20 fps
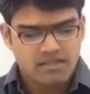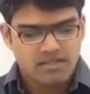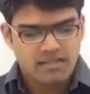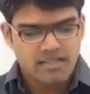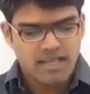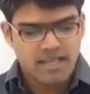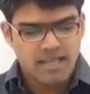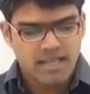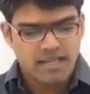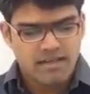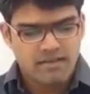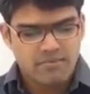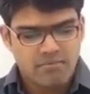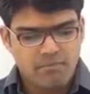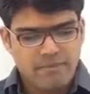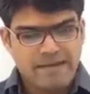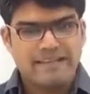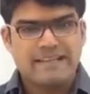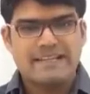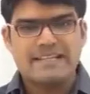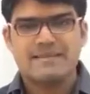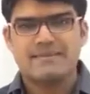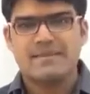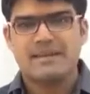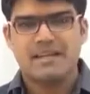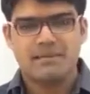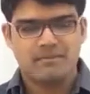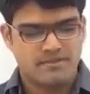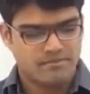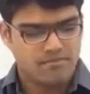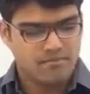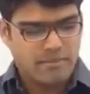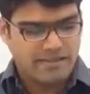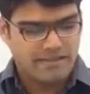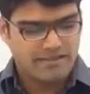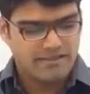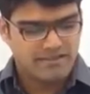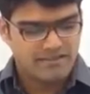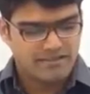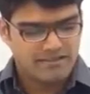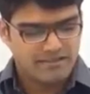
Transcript: Then mit has become smit,